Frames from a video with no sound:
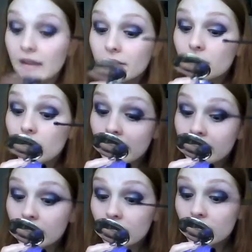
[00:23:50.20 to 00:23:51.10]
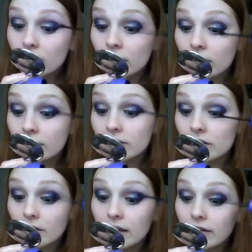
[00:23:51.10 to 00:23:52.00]
My second coat is
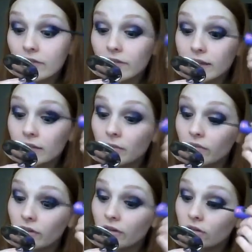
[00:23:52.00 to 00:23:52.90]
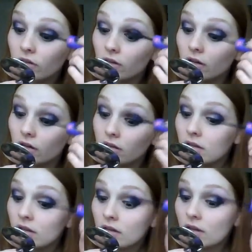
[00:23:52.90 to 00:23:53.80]
nowhere near as thick as my first coat.
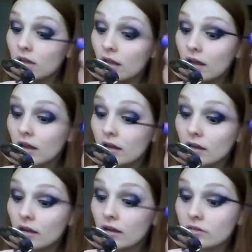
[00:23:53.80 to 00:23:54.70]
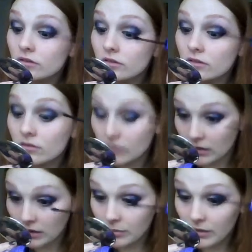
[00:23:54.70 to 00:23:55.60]
It's just to
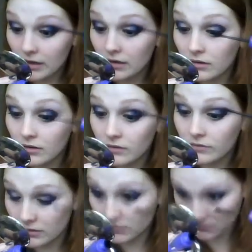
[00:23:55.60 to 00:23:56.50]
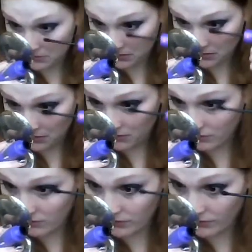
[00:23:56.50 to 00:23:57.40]
quickly paint over
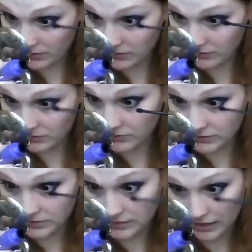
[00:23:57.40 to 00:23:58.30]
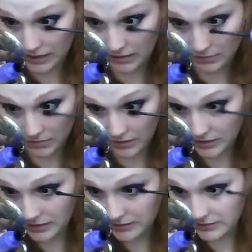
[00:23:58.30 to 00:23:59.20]
what I've already done and just set it in
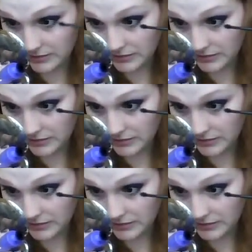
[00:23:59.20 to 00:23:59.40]
place.